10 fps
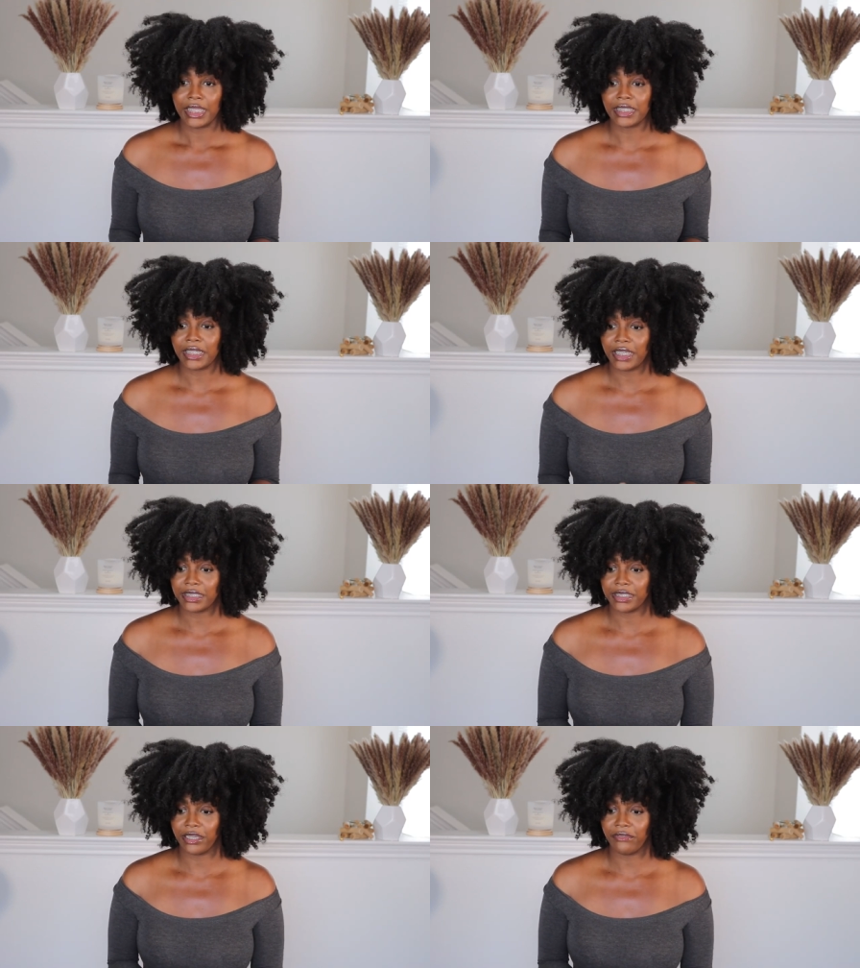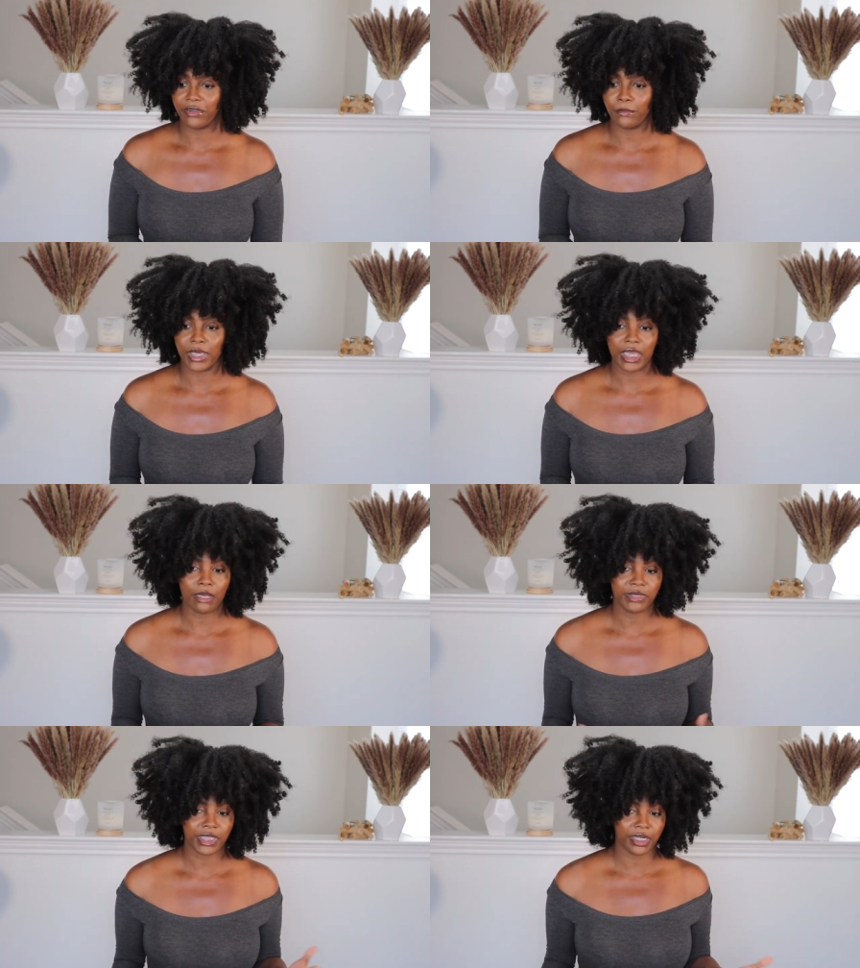that's unnecessary for me.
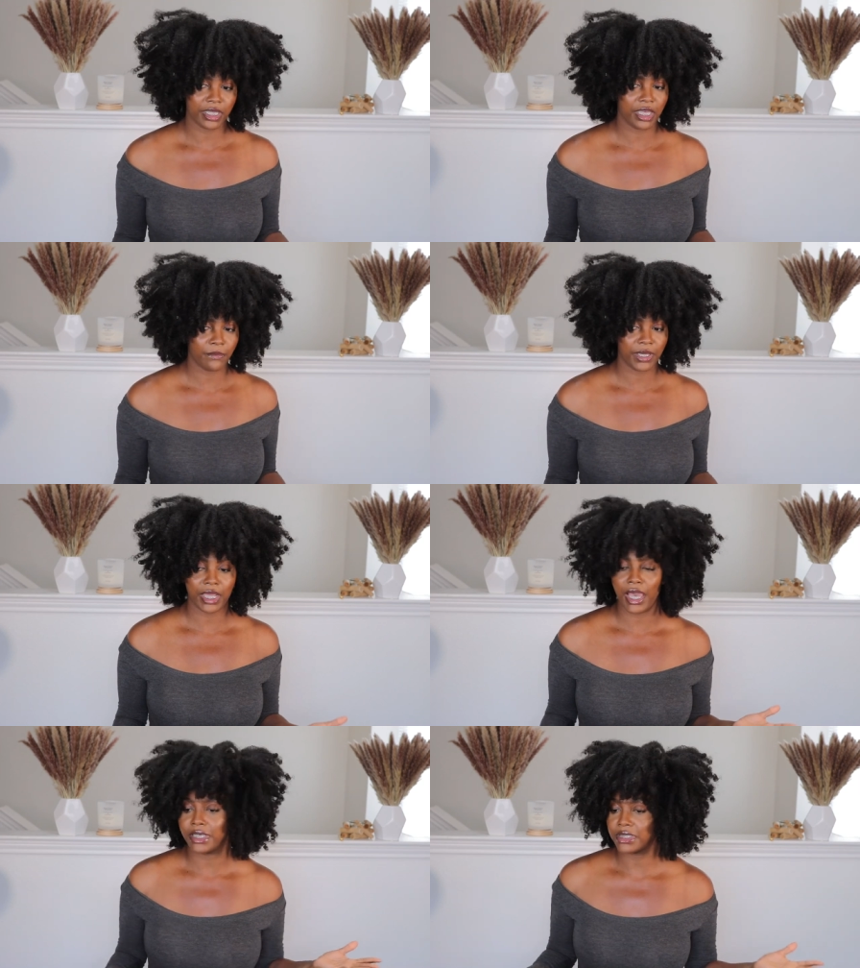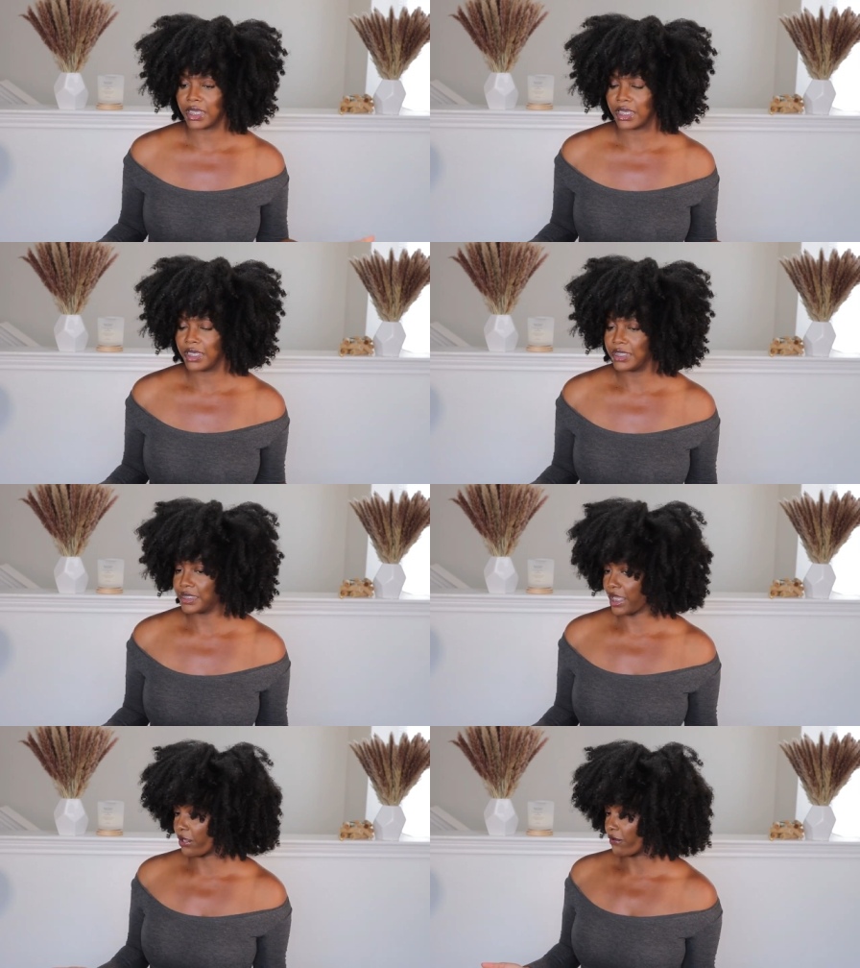I'm just gonna keep it as is
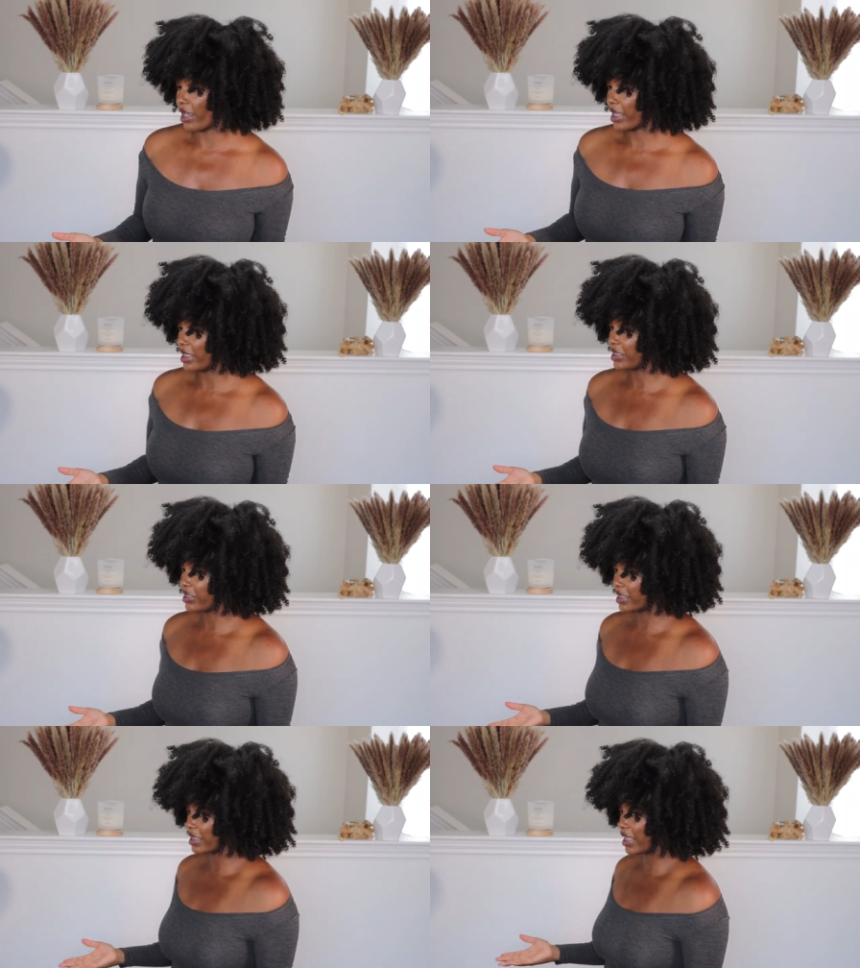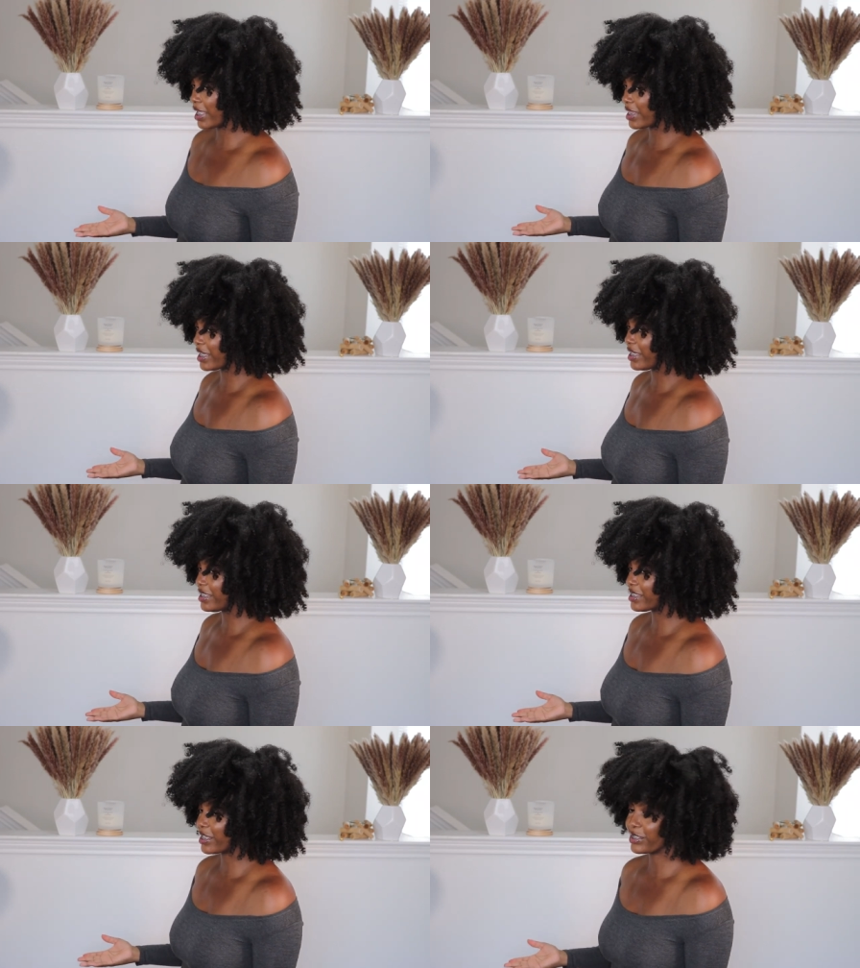and rock it just like this.